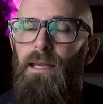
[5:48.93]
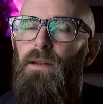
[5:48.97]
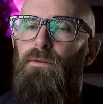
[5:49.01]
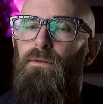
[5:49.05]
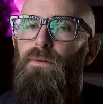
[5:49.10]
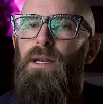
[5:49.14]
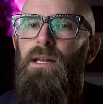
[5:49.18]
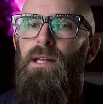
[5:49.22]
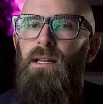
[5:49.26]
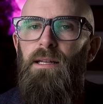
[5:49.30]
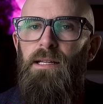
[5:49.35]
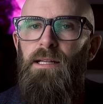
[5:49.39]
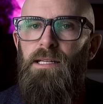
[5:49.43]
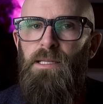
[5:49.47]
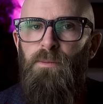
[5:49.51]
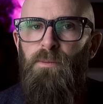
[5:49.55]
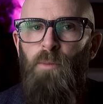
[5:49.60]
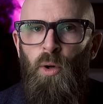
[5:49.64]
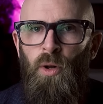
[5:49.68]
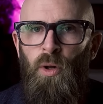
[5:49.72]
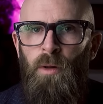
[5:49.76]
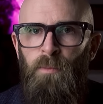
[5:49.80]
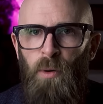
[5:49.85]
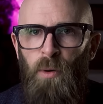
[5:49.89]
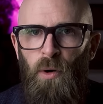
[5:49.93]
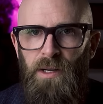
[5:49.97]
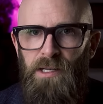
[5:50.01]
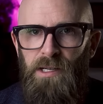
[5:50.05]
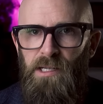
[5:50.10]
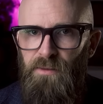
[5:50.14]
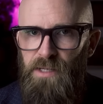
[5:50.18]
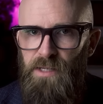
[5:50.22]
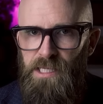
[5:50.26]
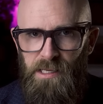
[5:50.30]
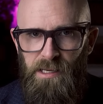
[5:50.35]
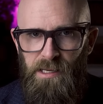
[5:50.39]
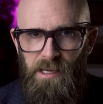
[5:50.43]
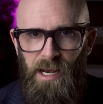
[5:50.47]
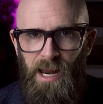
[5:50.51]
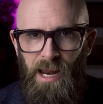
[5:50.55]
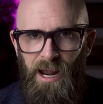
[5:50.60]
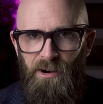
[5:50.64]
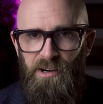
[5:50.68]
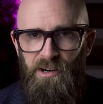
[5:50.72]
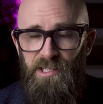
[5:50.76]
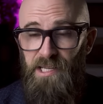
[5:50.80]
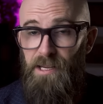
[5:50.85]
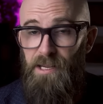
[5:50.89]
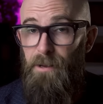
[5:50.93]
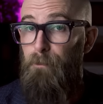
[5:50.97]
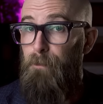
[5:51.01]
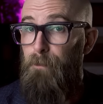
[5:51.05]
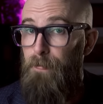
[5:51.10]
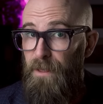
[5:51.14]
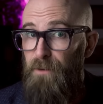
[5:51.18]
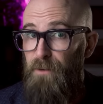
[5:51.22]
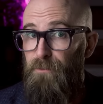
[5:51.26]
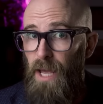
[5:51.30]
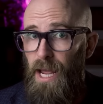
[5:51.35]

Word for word: infinitely small point of a singularity. In